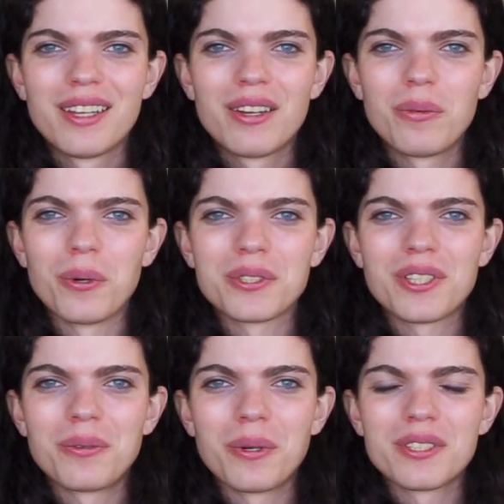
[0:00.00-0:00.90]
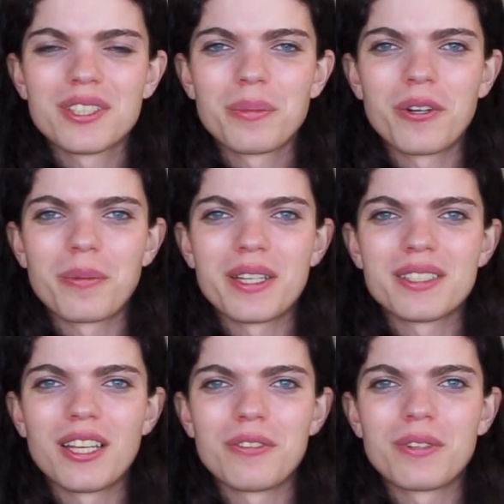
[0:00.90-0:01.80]
worse and worse about
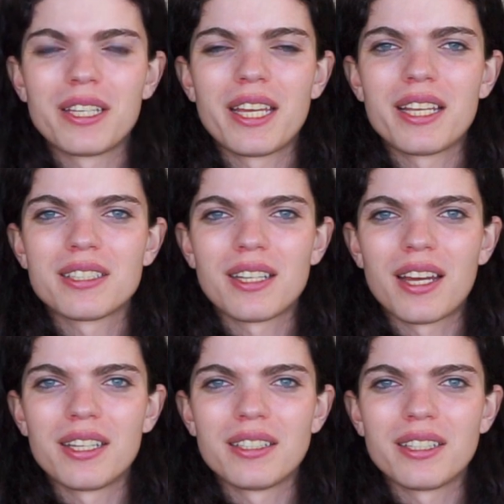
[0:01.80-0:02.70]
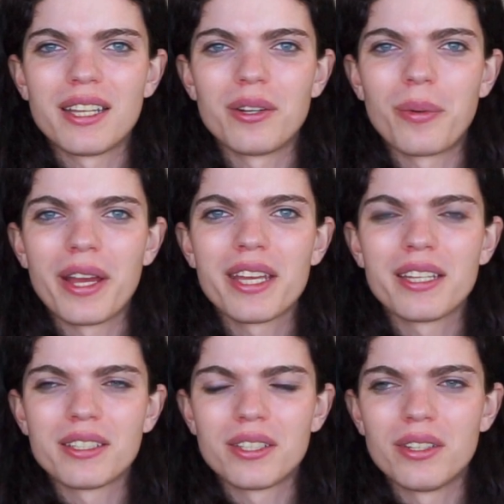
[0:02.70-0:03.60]
myself, I guess. And I hid away
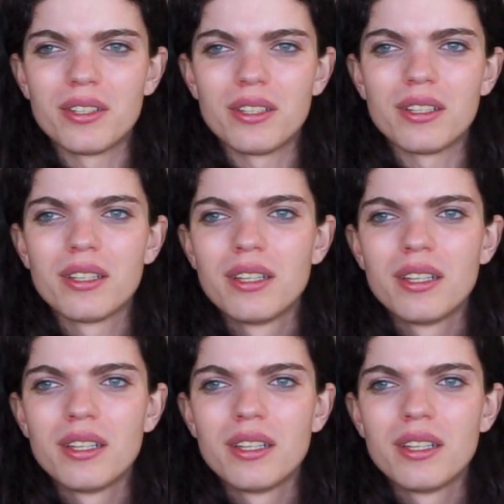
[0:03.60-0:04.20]
until